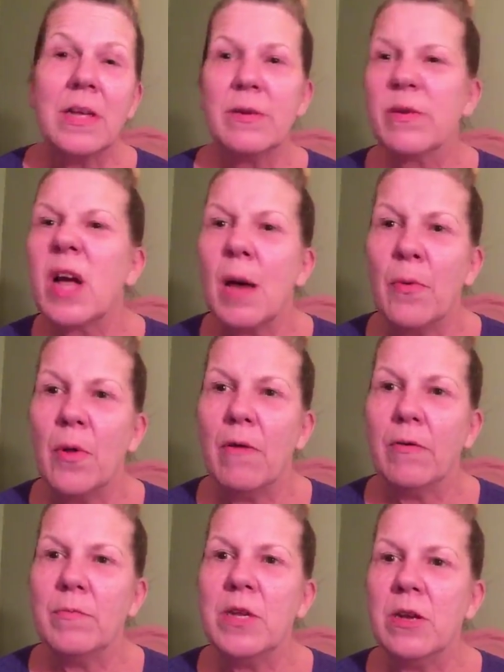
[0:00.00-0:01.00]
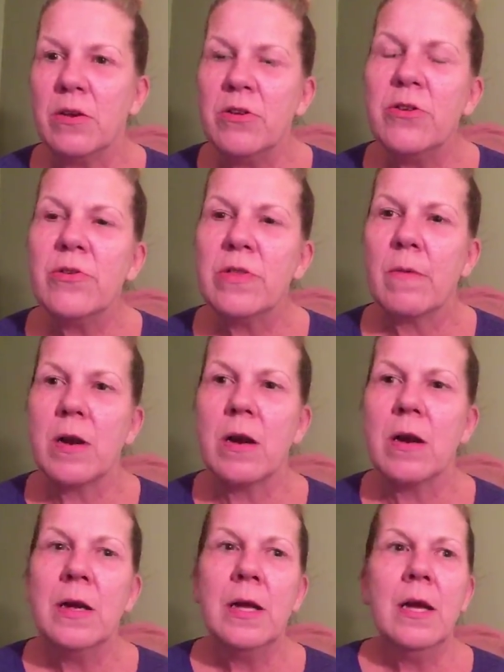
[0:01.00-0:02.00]
There were a couple of them, you know, you knew who they
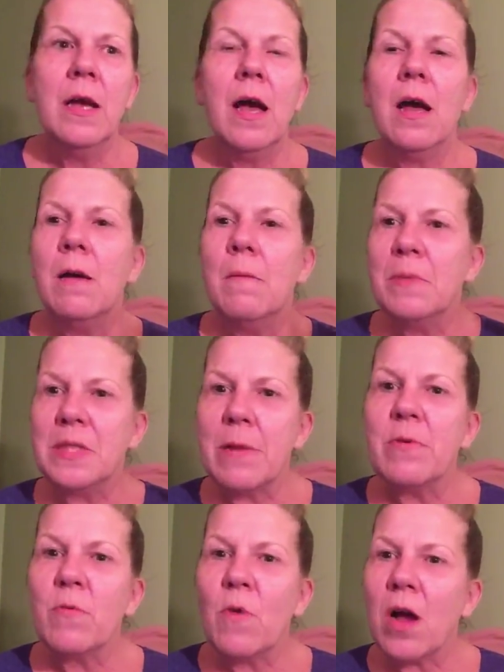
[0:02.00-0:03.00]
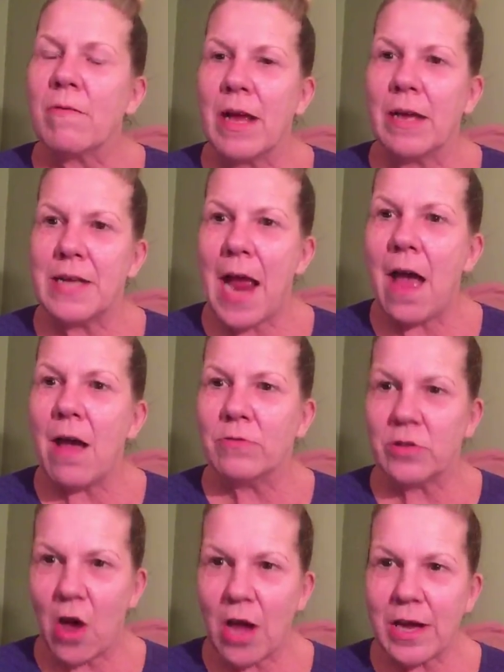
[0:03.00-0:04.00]
were. But they would walk around
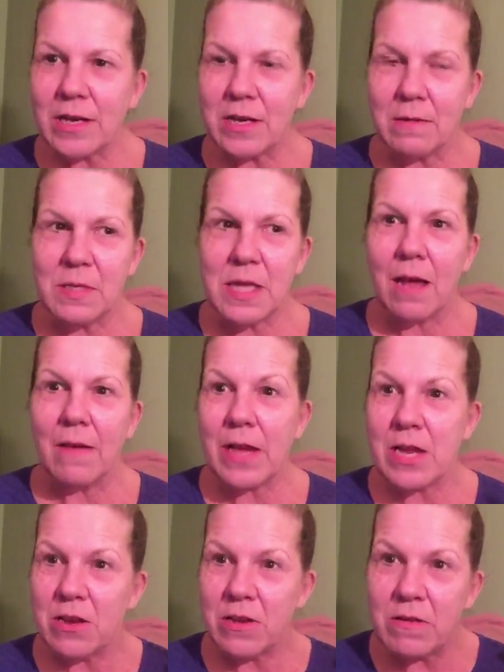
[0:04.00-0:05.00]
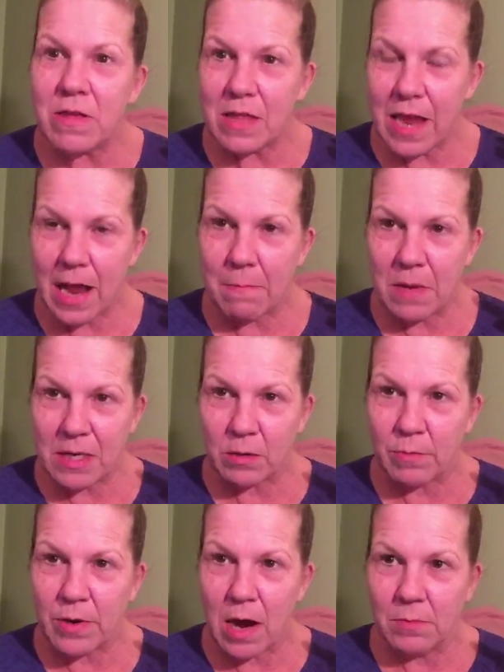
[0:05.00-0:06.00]
town talking to themselves and you knew that they had
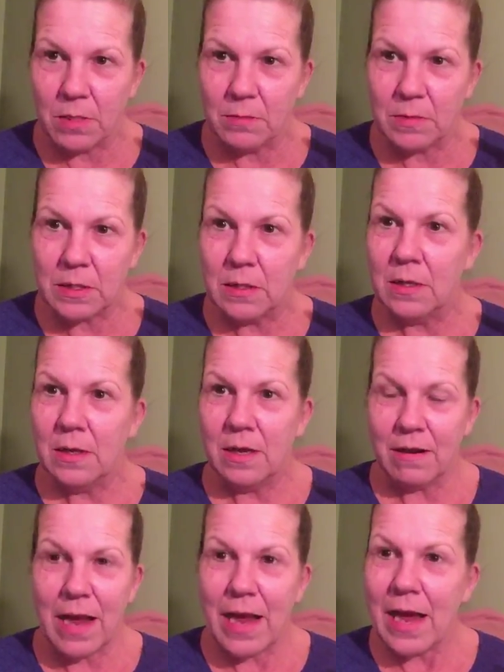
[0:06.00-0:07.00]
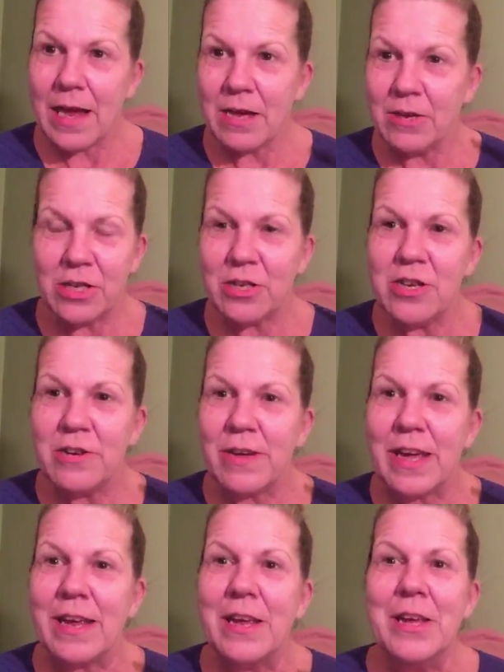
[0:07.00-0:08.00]
mental problems. Okay, you just knew
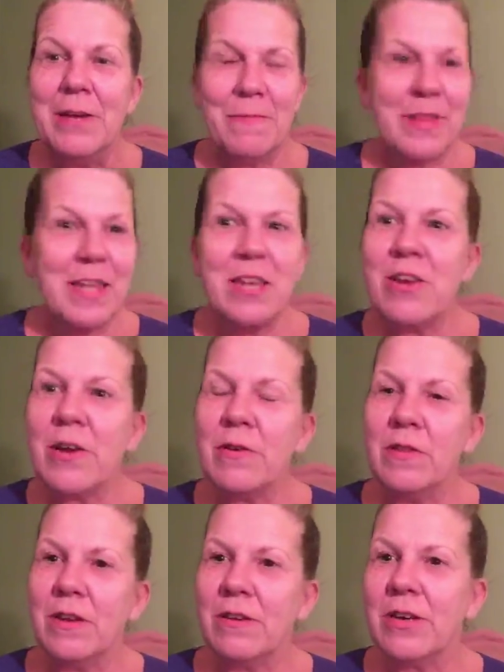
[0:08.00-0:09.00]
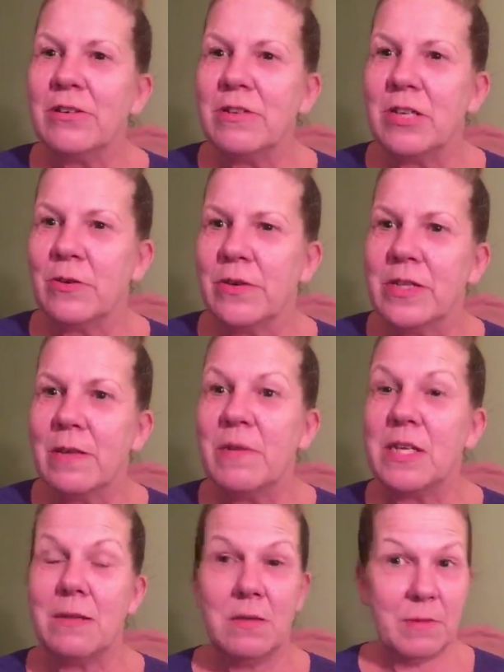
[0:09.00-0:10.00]
it. But then you go in the grocery store and
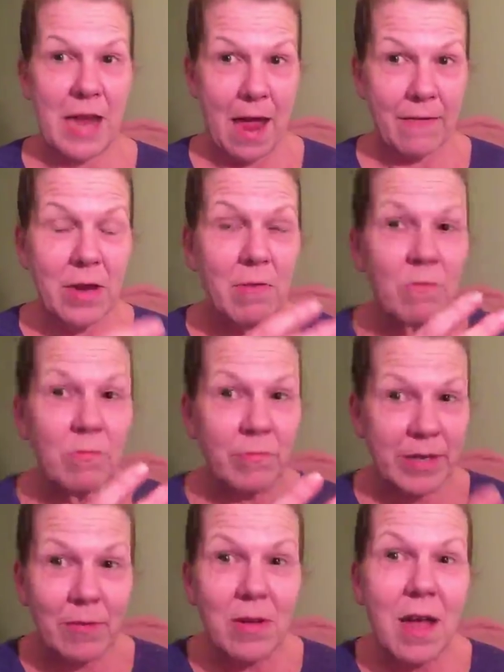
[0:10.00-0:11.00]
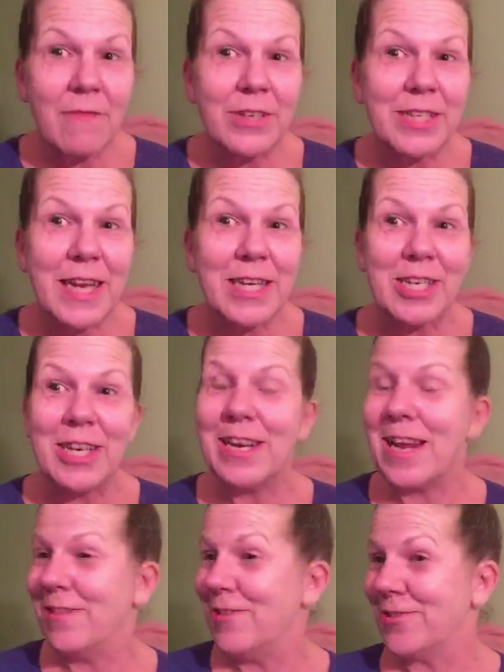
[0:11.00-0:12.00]
somebody seems to be having a real
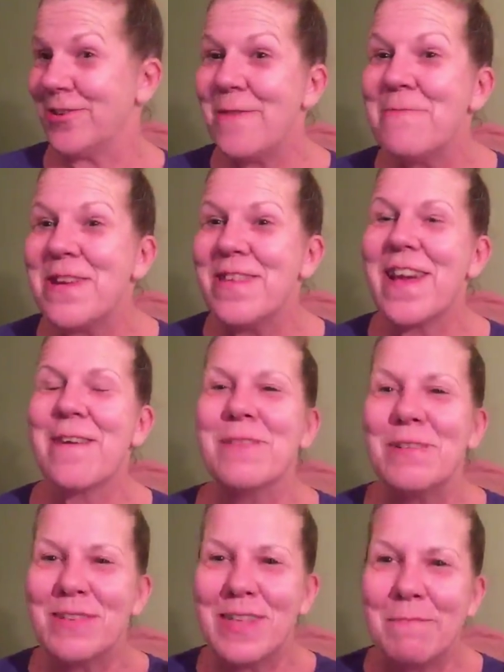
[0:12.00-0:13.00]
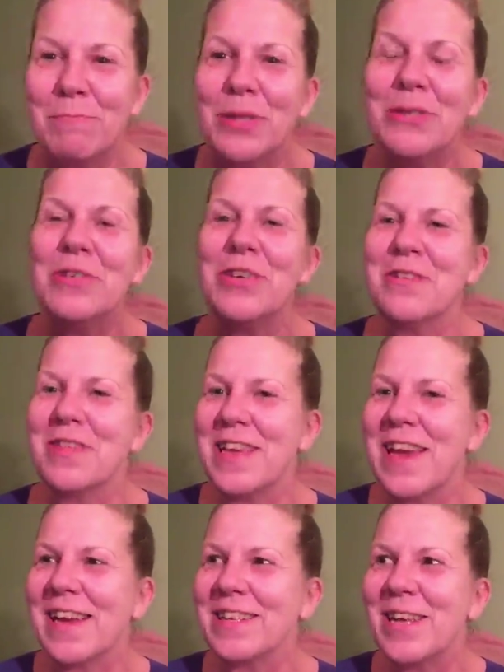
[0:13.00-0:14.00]
conversation and there's nobody there, but it was that Bluetooth
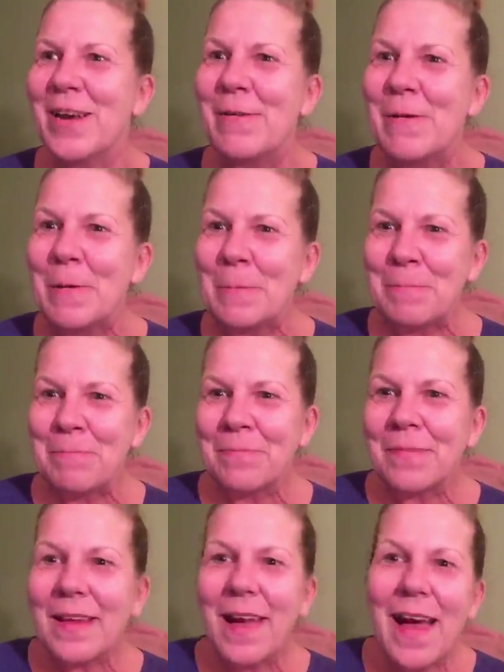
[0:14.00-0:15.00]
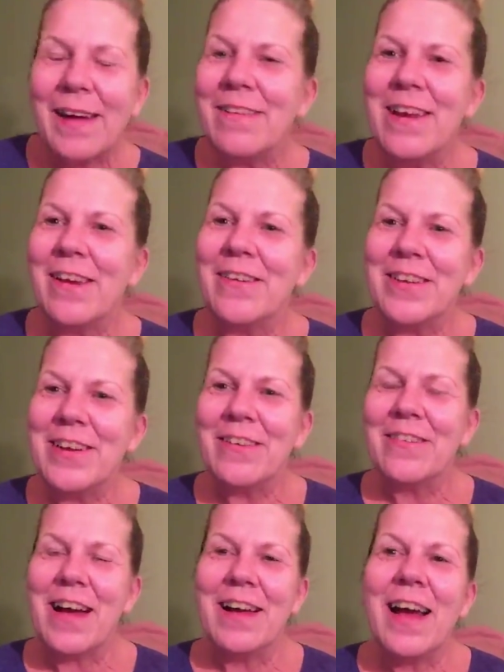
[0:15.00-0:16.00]
thing. So I don't know, you
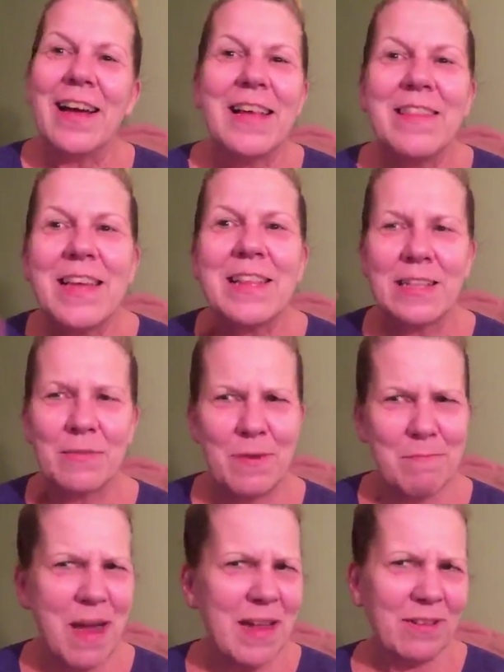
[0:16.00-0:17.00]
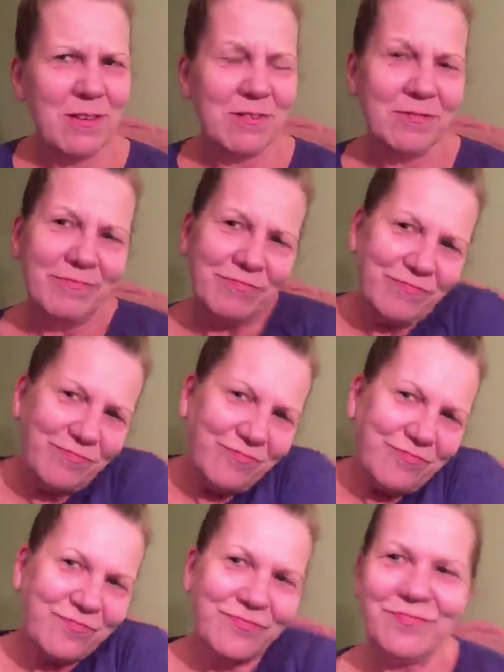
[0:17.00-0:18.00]
know, I think that's where my little
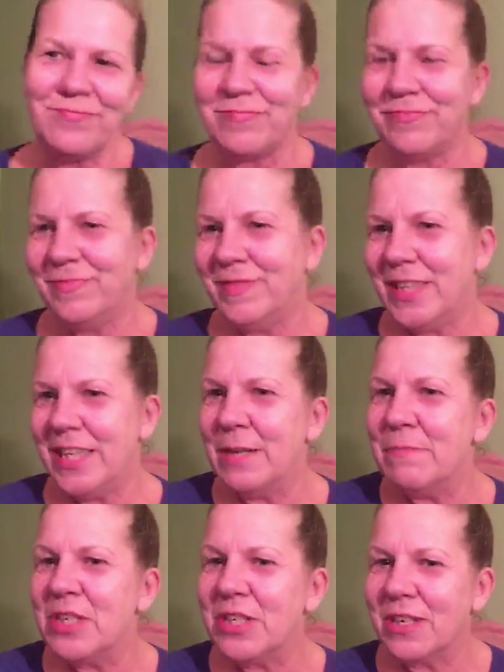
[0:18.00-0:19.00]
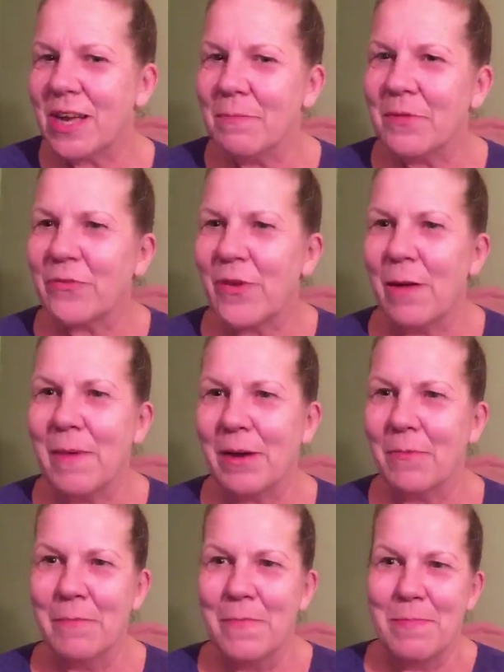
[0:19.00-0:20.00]
inhibition comes from. I
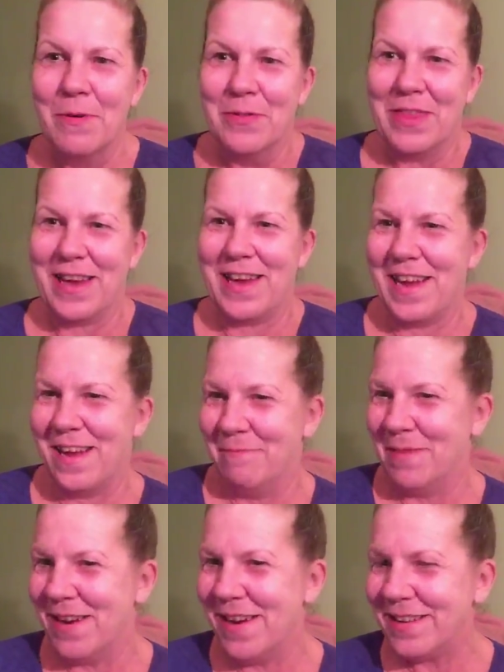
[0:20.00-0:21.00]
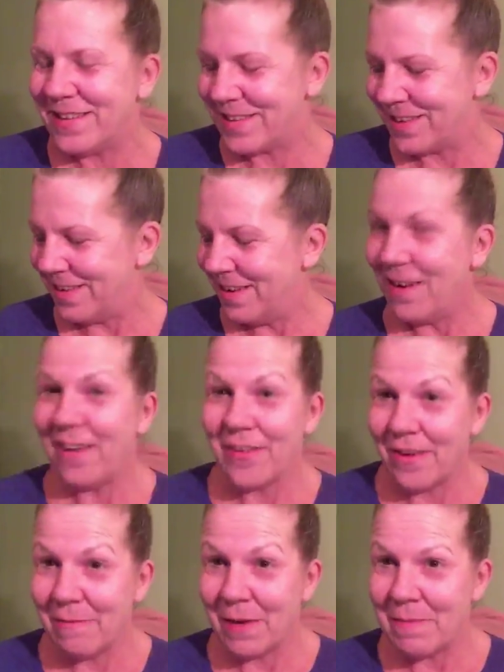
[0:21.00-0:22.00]
don't want people thinking I'm nuts,
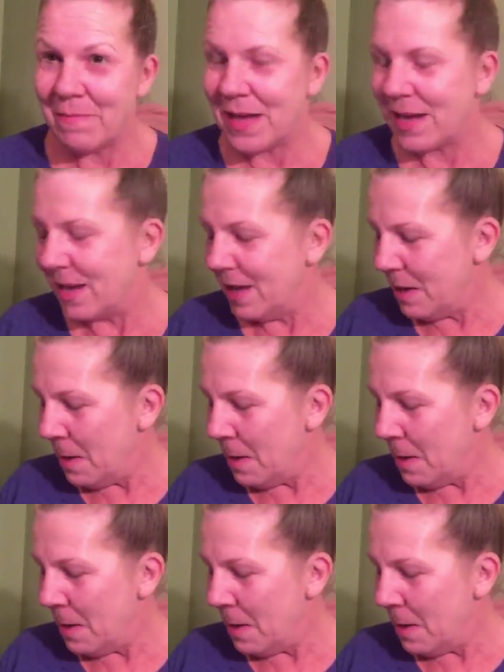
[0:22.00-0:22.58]
although I might be.